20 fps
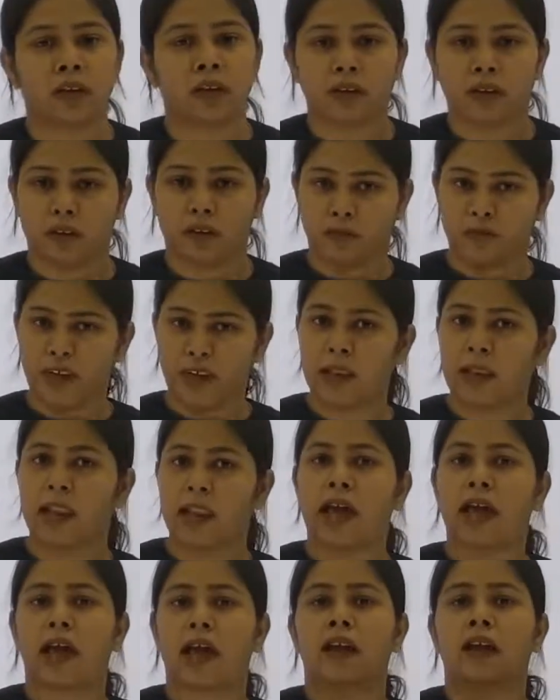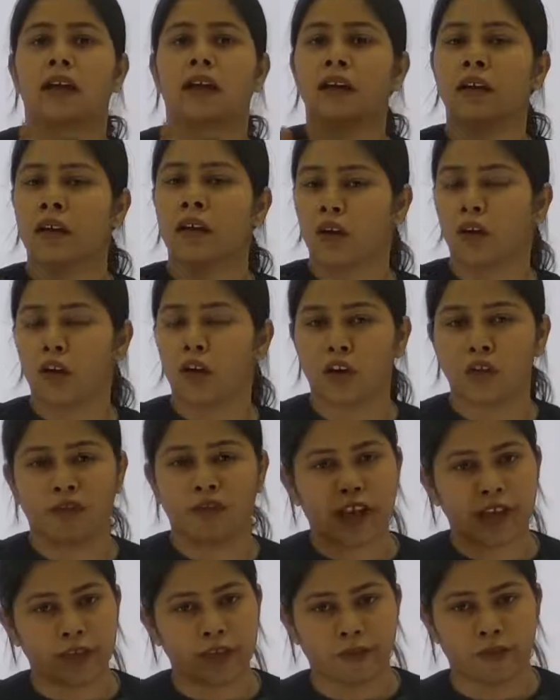1 lakh or
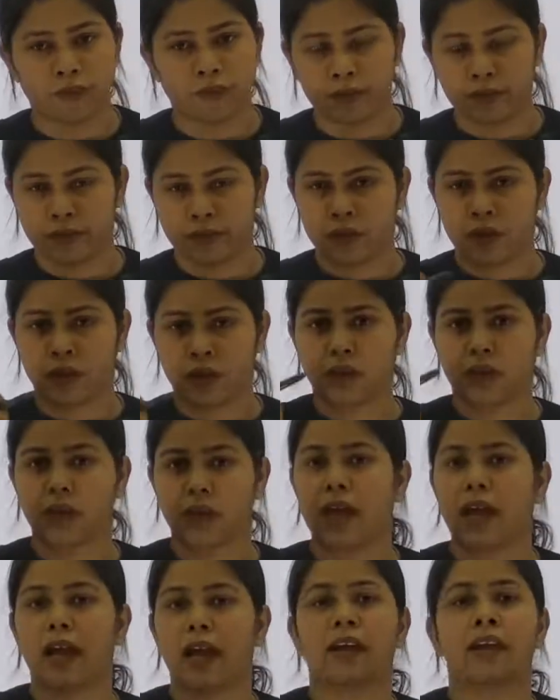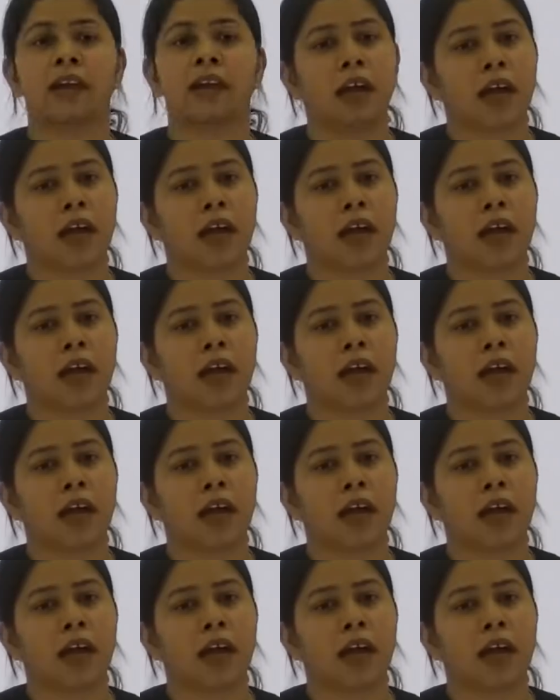5 lakh,